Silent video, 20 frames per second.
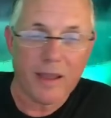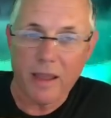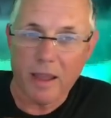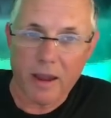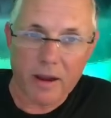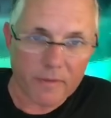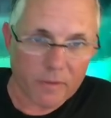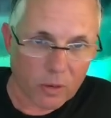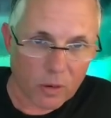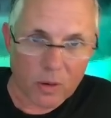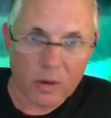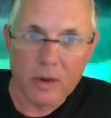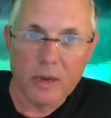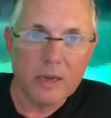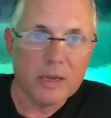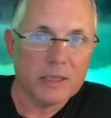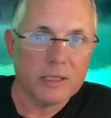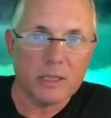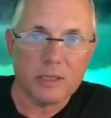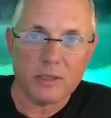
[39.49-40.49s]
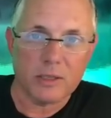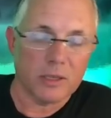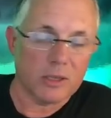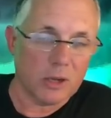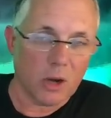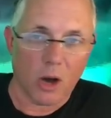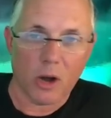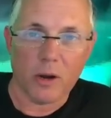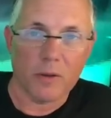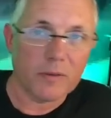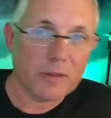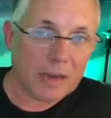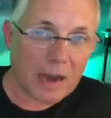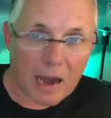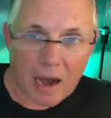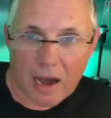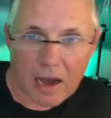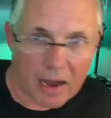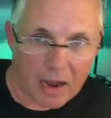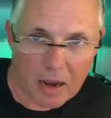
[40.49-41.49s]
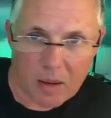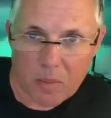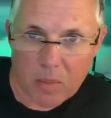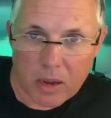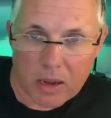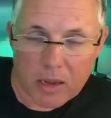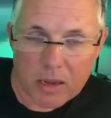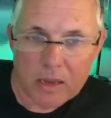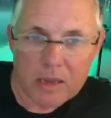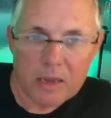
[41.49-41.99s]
ever since the dawn of time.